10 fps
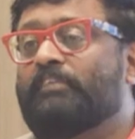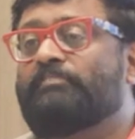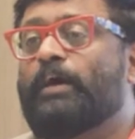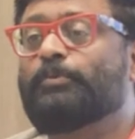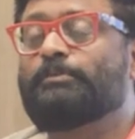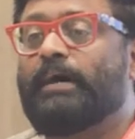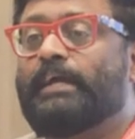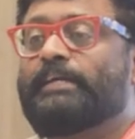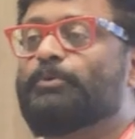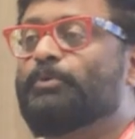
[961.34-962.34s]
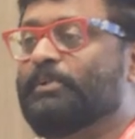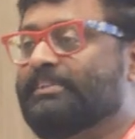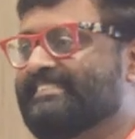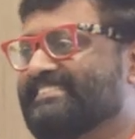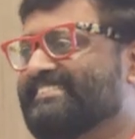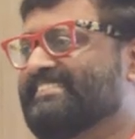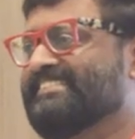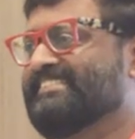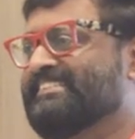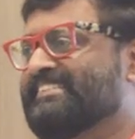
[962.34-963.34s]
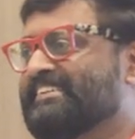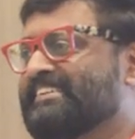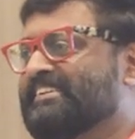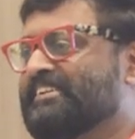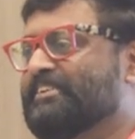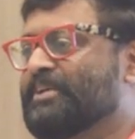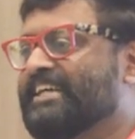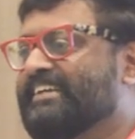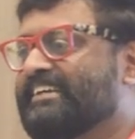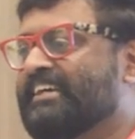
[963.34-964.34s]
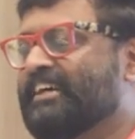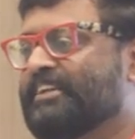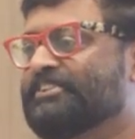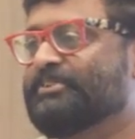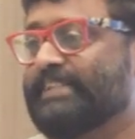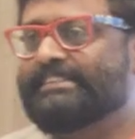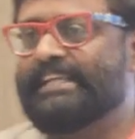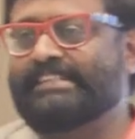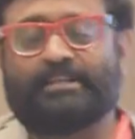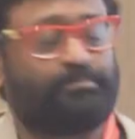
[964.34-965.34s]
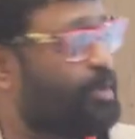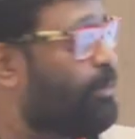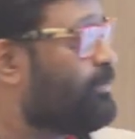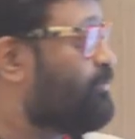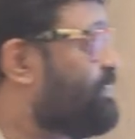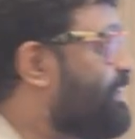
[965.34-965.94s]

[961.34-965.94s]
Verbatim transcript: found by Google. Okay, so that's the problem we